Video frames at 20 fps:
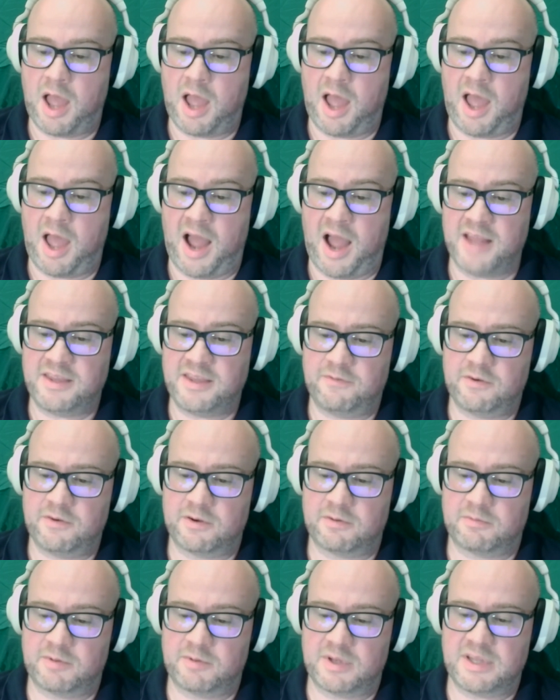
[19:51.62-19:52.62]
I
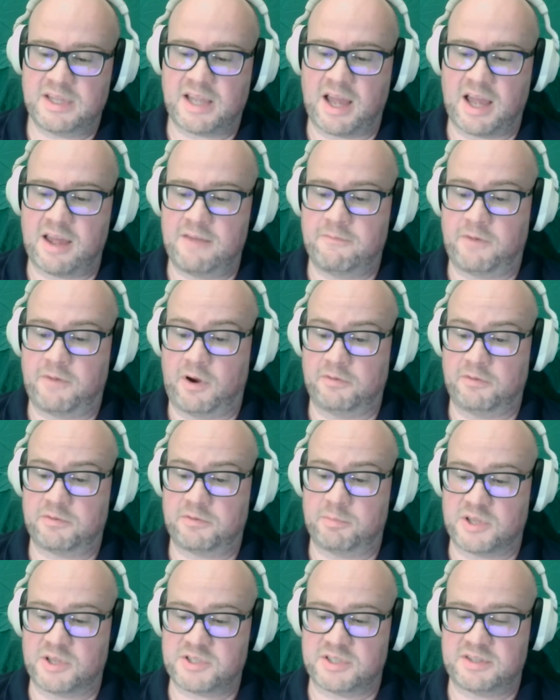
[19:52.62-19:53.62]
never really got involved
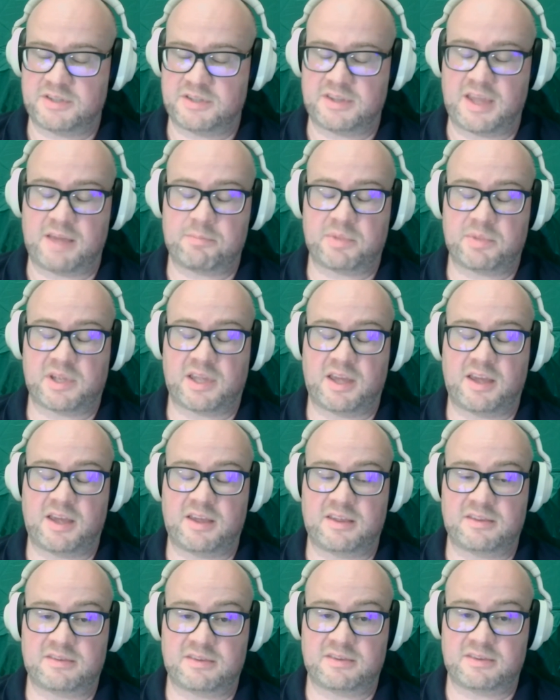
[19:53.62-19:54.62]
much into that
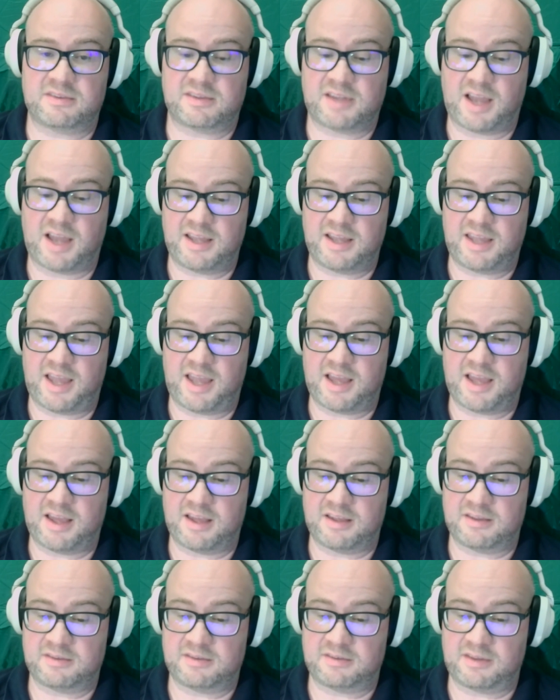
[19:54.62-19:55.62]
because Sky
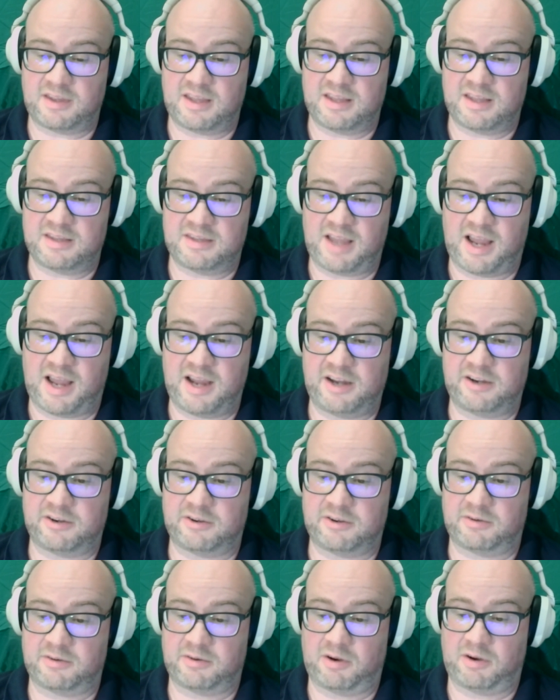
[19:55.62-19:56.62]
has an
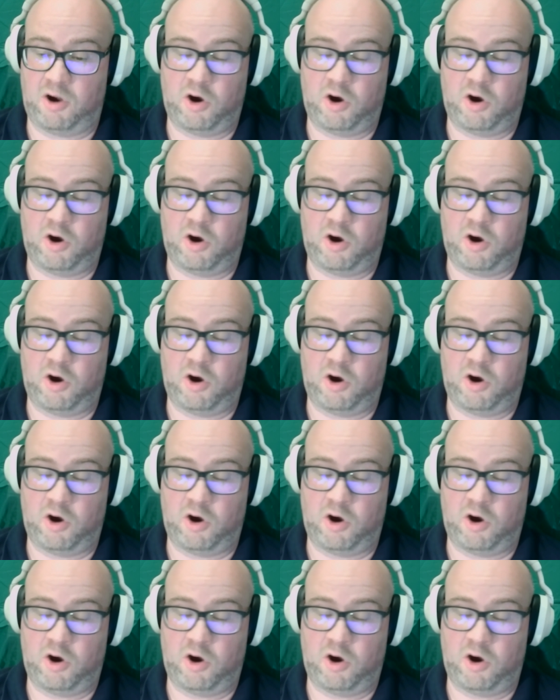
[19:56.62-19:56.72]
entire